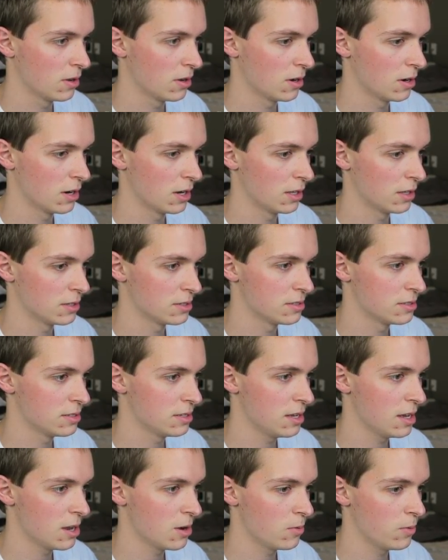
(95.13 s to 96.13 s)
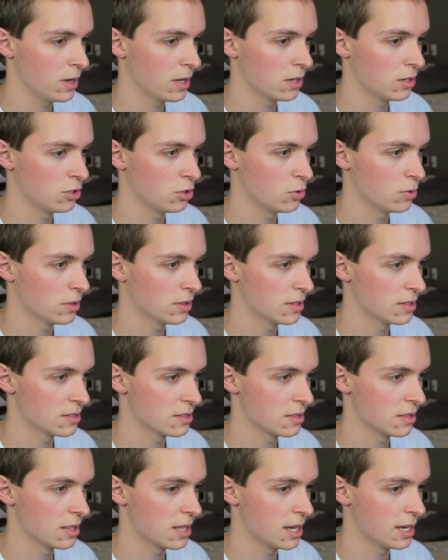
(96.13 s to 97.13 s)
All right, let's see how we can do with
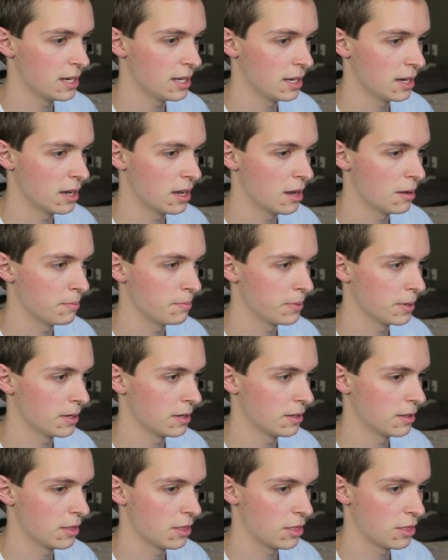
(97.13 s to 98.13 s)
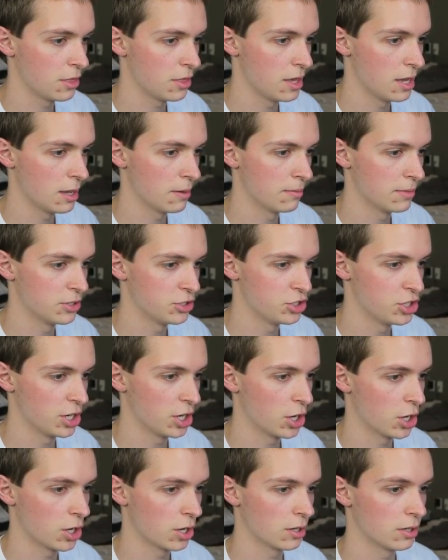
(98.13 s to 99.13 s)
this lining up
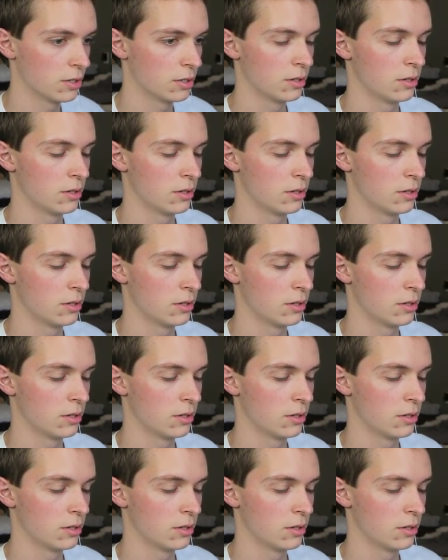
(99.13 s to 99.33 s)
thingamajigger.